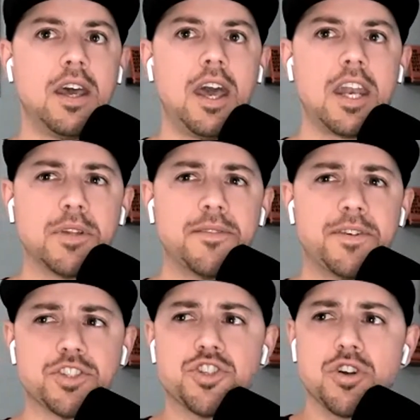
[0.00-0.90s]
And I believe
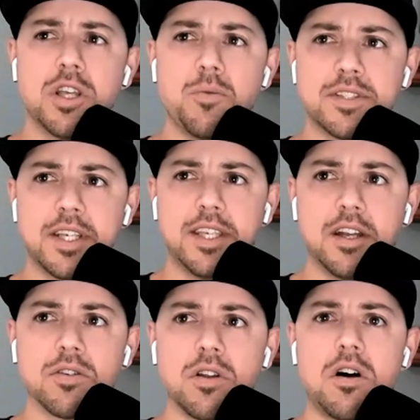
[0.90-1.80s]
his journey was a
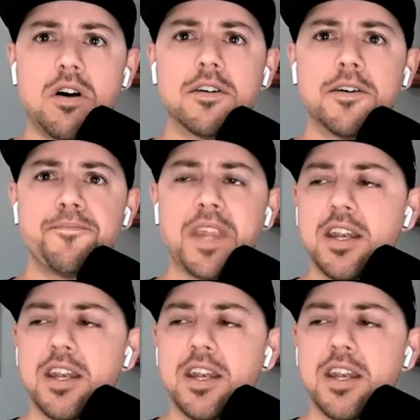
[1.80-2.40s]
year long,